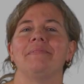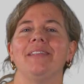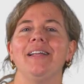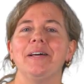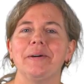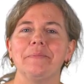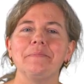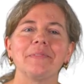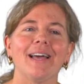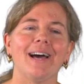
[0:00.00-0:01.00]
Hello,
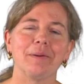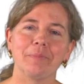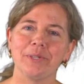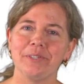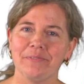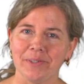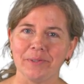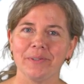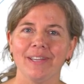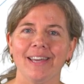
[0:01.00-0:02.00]
I'm Bridget
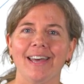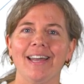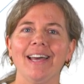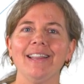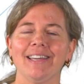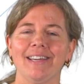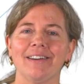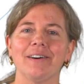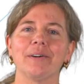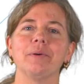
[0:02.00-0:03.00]
Vogt, and I
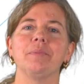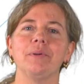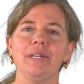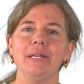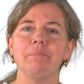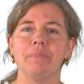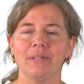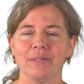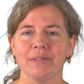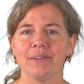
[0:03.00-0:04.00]
lead our Community
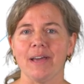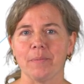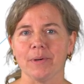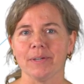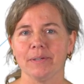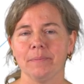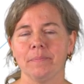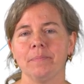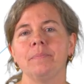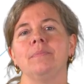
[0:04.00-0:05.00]
Builder Network.
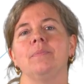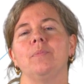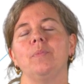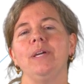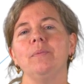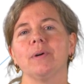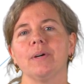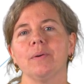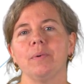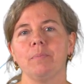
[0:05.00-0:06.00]
We
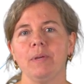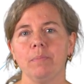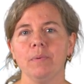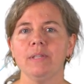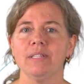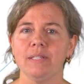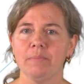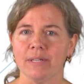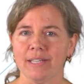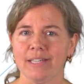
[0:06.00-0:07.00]
work with people with
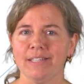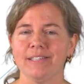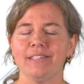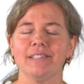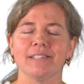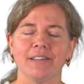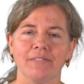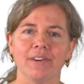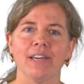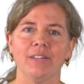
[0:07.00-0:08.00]
disabilities to
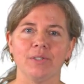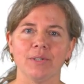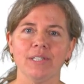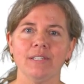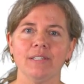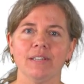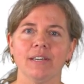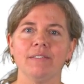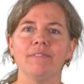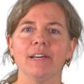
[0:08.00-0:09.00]
discover interests
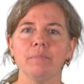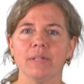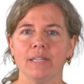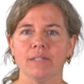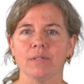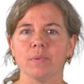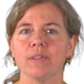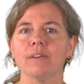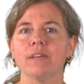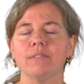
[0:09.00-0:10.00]
and find places where
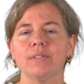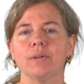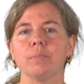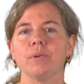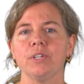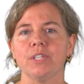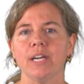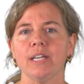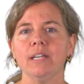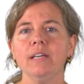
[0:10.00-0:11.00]
their gifts are
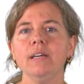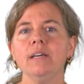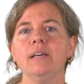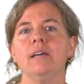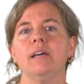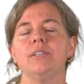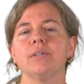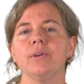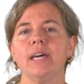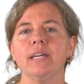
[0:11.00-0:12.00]
appreciated and
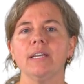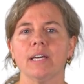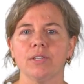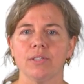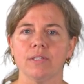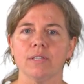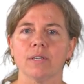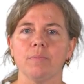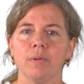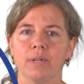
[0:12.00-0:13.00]
to create connections in the
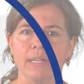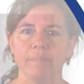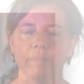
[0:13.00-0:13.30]
community.